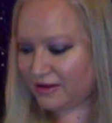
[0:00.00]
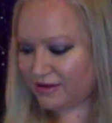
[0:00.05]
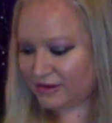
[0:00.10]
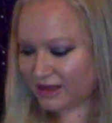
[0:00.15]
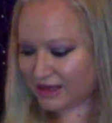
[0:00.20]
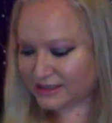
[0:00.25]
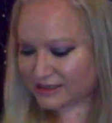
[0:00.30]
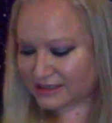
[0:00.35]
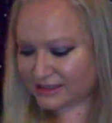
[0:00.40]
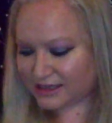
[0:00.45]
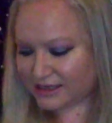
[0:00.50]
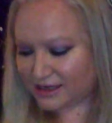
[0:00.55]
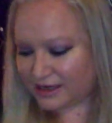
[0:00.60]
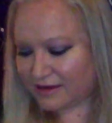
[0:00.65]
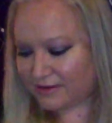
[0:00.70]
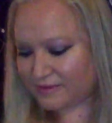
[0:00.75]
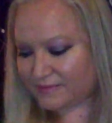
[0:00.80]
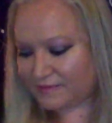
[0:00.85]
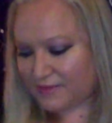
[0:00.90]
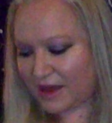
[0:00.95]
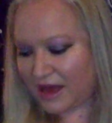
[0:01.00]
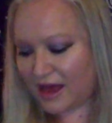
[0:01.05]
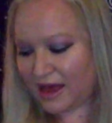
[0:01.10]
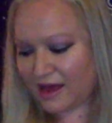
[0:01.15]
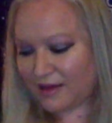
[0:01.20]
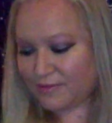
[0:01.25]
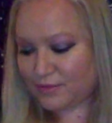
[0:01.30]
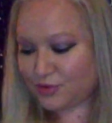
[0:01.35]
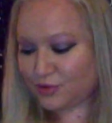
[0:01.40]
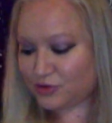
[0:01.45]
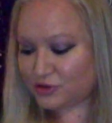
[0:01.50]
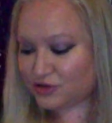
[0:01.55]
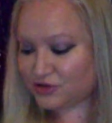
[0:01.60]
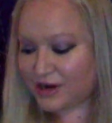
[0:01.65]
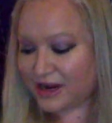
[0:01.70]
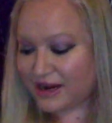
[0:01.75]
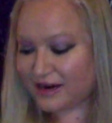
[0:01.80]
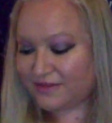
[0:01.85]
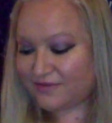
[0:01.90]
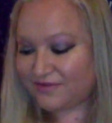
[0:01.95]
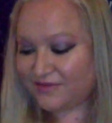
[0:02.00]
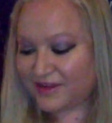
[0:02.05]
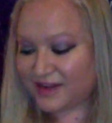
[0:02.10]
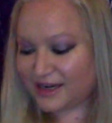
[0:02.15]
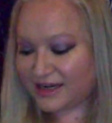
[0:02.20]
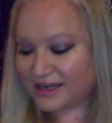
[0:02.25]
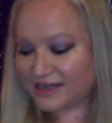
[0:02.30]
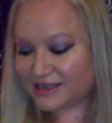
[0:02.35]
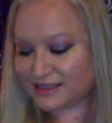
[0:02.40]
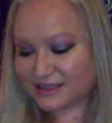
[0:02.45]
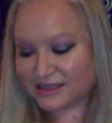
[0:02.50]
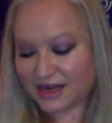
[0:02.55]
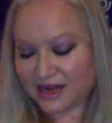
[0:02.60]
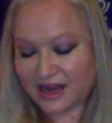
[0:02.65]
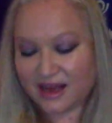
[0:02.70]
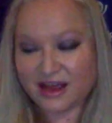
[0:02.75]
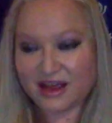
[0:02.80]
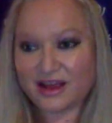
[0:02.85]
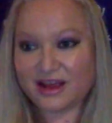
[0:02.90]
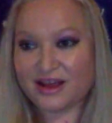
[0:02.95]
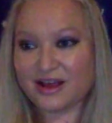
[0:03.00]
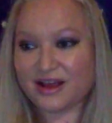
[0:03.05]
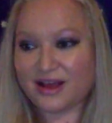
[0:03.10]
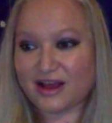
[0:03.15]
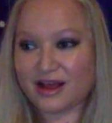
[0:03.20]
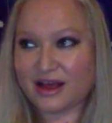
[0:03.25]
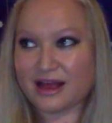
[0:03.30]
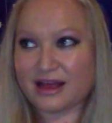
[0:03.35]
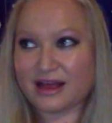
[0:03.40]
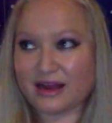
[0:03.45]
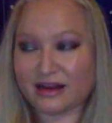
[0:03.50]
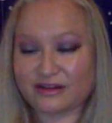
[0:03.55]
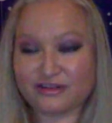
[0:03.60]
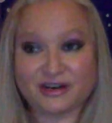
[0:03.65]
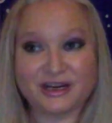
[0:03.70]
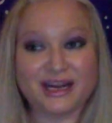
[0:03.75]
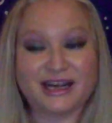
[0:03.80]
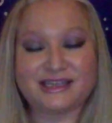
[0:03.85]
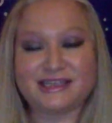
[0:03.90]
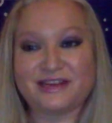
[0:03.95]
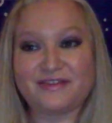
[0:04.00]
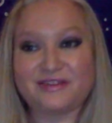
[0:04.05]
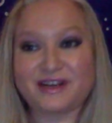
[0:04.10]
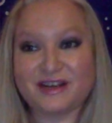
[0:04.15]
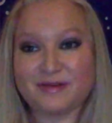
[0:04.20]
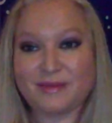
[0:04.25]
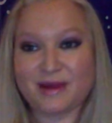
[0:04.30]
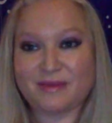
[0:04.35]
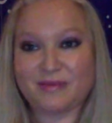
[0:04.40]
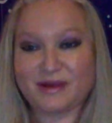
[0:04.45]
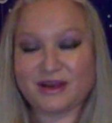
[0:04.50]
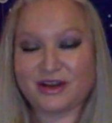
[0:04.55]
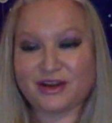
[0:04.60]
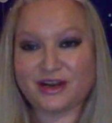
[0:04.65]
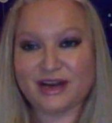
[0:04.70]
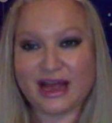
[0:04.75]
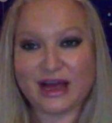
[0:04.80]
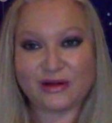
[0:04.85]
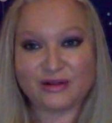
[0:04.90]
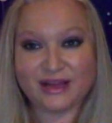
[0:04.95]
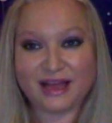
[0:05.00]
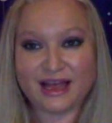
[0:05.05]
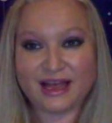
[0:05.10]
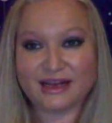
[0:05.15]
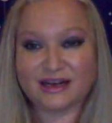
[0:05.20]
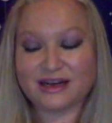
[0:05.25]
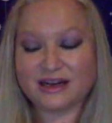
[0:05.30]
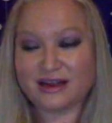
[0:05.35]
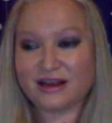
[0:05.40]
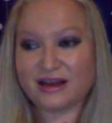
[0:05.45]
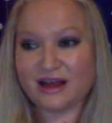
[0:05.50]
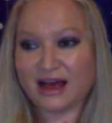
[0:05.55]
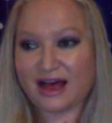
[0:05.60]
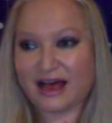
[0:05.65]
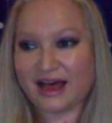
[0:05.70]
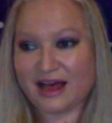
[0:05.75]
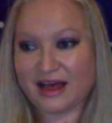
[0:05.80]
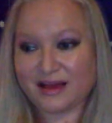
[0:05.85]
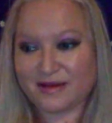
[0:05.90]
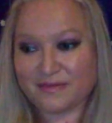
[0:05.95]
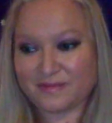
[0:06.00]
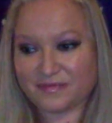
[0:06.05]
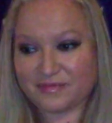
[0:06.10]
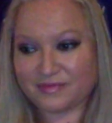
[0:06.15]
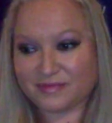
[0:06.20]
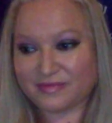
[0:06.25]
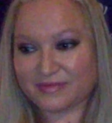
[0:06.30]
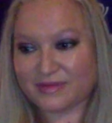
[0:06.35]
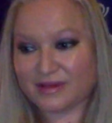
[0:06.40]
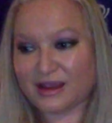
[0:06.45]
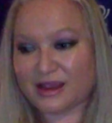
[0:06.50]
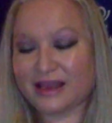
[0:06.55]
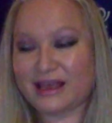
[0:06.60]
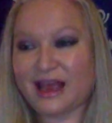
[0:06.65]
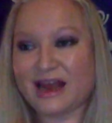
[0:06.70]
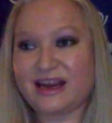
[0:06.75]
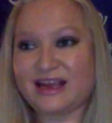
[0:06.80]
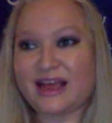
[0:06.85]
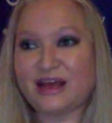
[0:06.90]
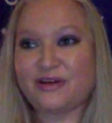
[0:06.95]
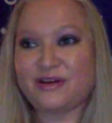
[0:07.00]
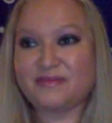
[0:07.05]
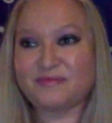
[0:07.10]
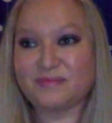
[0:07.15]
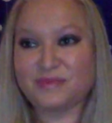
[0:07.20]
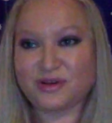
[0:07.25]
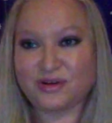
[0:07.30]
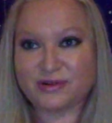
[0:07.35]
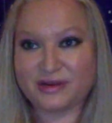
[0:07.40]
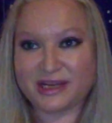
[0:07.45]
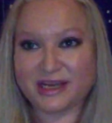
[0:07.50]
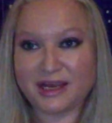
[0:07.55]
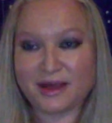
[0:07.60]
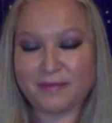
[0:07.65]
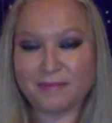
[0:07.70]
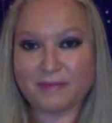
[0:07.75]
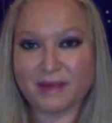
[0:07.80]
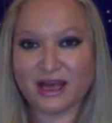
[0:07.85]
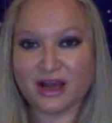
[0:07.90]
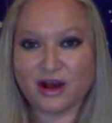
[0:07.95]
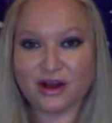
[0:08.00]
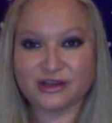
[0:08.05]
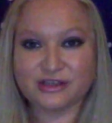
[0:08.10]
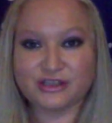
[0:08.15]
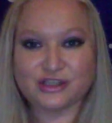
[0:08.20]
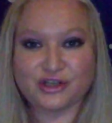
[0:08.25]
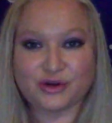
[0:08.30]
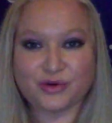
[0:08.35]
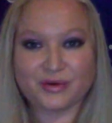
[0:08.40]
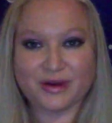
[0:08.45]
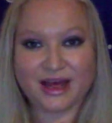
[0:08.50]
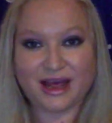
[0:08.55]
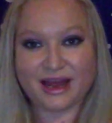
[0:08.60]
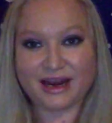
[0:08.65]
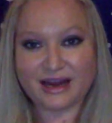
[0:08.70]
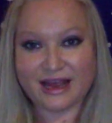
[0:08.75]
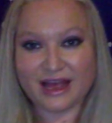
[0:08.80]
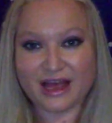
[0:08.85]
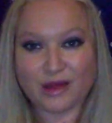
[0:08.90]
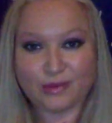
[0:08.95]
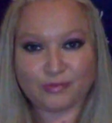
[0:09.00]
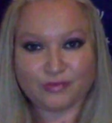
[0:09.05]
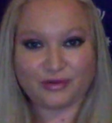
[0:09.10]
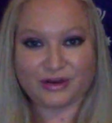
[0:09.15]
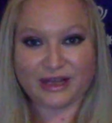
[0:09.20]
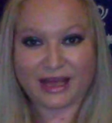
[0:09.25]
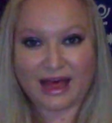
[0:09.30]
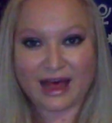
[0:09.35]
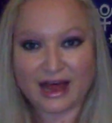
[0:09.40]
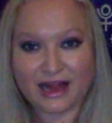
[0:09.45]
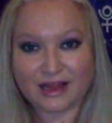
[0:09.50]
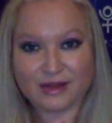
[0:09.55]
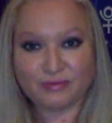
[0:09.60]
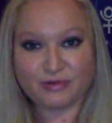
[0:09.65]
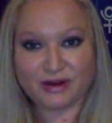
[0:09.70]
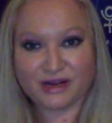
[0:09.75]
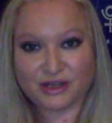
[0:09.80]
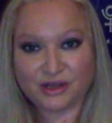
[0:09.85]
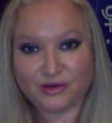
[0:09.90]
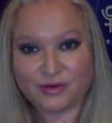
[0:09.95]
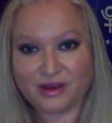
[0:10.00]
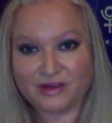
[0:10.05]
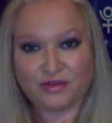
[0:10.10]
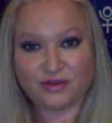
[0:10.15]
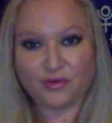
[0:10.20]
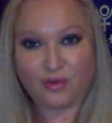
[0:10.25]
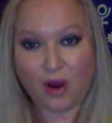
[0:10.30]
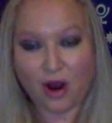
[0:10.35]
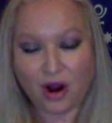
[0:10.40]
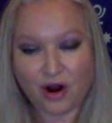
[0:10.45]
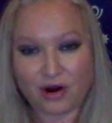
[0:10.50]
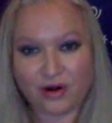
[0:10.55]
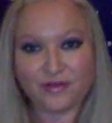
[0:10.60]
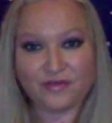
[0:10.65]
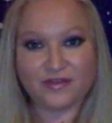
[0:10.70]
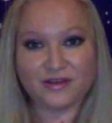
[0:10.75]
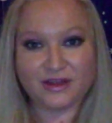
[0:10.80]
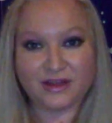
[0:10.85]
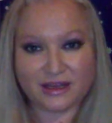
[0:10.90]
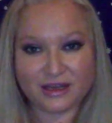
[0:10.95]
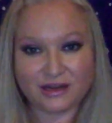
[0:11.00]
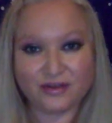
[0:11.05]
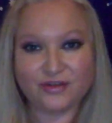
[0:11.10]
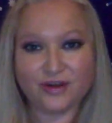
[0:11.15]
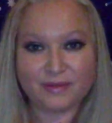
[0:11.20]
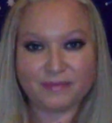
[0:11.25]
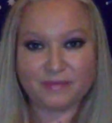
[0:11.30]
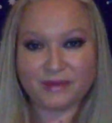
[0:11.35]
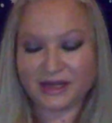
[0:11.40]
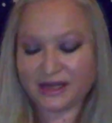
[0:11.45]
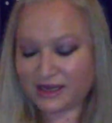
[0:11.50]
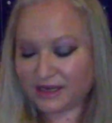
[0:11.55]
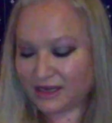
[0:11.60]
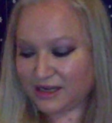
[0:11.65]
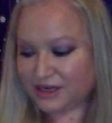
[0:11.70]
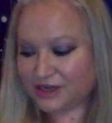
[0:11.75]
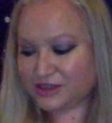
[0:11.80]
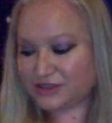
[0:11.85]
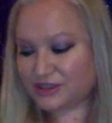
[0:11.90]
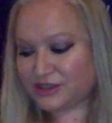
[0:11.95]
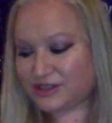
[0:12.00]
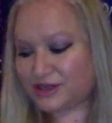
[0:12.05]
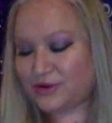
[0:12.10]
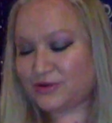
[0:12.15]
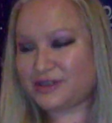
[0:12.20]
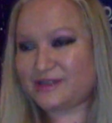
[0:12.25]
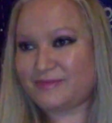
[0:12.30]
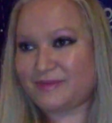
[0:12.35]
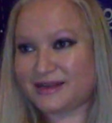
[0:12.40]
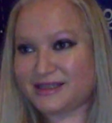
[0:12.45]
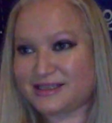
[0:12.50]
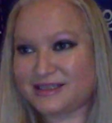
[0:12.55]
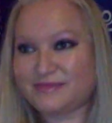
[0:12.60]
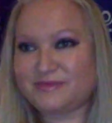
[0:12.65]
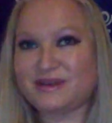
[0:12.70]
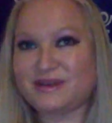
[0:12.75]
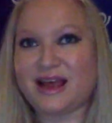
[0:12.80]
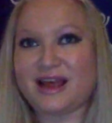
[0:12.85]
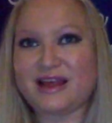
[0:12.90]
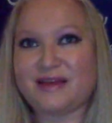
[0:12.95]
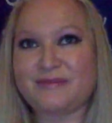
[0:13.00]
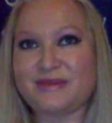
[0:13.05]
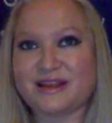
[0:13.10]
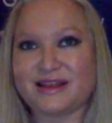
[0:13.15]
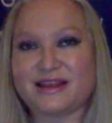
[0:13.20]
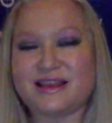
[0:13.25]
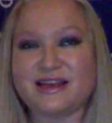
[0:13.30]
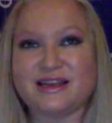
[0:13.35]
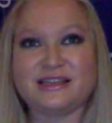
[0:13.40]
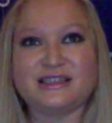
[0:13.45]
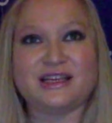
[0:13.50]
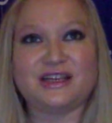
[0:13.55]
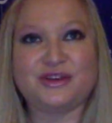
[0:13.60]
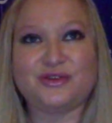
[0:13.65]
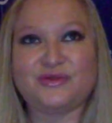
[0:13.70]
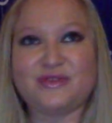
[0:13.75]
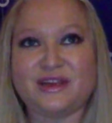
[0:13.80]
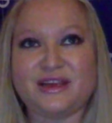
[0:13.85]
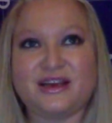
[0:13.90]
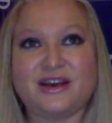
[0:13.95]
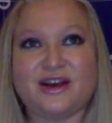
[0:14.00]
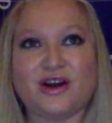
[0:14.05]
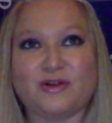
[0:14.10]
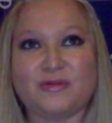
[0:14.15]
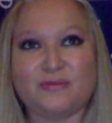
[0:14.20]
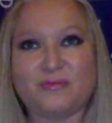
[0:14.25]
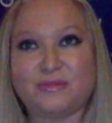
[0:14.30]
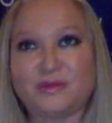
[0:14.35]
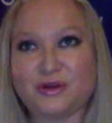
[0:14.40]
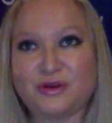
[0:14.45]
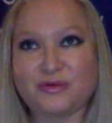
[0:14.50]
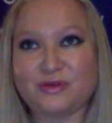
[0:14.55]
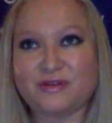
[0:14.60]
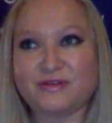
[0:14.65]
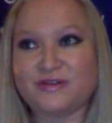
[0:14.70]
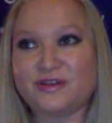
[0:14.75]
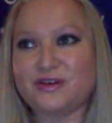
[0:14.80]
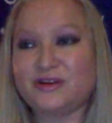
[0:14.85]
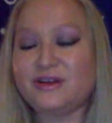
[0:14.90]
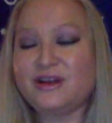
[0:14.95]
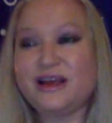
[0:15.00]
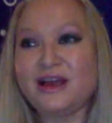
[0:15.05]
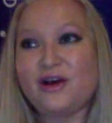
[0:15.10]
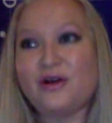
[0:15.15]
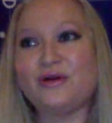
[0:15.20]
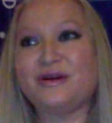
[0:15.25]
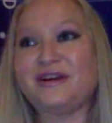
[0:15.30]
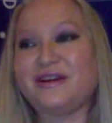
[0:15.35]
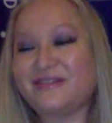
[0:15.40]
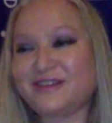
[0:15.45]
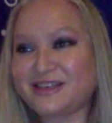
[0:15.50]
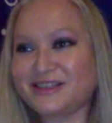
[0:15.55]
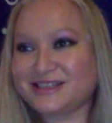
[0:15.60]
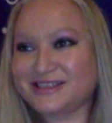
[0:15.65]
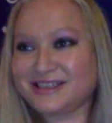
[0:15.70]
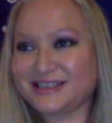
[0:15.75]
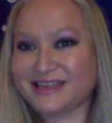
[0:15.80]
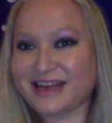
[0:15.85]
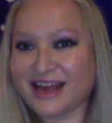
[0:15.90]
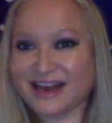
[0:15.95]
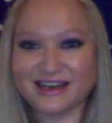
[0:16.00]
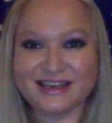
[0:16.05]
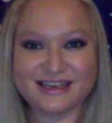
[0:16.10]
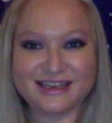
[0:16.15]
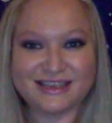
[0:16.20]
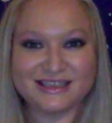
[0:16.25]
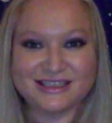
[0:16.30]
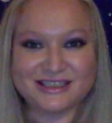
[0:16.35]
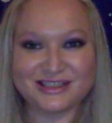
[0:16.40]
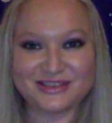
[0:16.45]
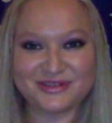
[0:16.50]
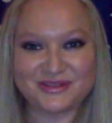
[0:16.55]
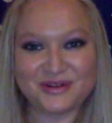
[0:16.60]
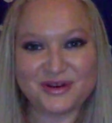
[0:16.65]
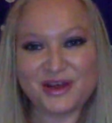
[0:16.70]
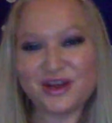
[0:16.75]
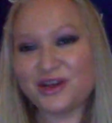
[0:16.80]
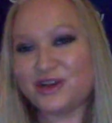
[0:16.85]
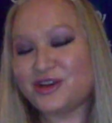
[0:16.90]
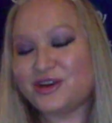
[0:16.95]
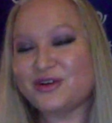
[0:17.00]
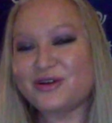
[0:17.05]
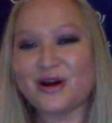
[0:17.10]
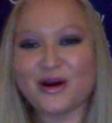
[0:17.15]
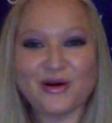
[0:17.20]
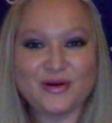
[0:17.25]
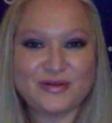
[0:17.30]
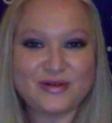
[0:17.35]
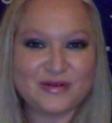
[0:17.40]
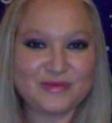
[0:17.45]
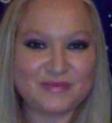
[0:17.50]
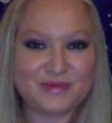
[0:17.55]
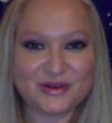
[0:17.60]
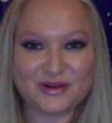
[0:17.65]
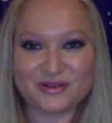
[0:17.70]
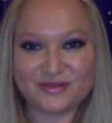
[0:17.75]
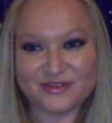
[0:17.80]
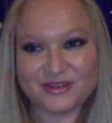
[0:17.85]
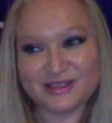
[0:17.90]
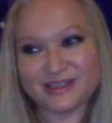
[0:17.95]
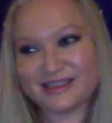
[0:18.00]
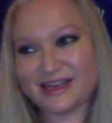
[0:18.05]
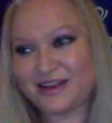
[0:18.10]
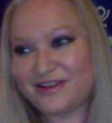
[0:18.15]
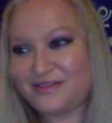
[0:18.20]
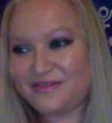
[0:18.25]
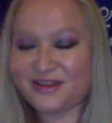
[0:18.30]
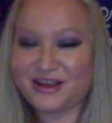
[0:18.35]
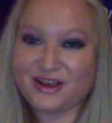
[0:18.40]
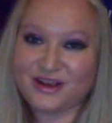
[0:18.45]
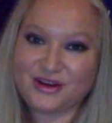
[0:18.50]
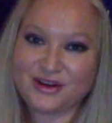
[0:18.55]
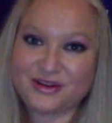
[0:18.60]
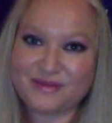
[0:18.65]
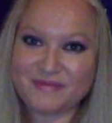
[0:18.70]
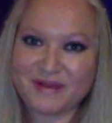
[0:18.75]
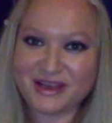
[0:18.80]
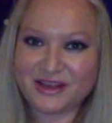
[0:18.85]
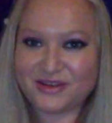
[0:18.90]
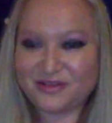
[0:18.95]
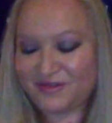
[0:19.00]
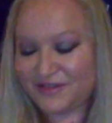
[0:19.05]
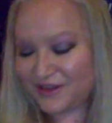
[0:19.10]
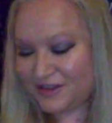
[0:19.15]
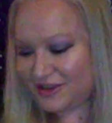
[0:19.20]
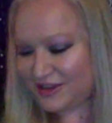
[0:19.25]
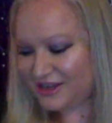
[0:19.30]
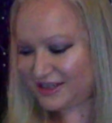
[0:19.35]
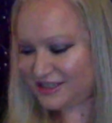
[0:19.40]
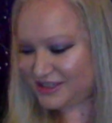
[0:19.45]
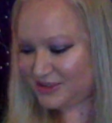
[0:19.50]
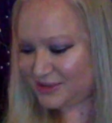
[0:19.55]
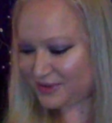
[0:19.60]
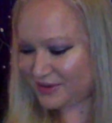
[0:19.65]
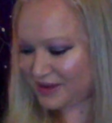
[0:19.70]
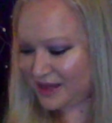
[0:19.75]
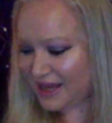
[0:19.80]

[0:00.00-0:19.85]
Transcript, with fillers: Let's see. Moon trine Venus. Creativity might be a good outlet. Getting out in beauty may also kind of help recalibrate you if you are feeling grumpy. So spend some time in things that you think are beautiful, or even just tending to your own beautiful self could make you feel good too.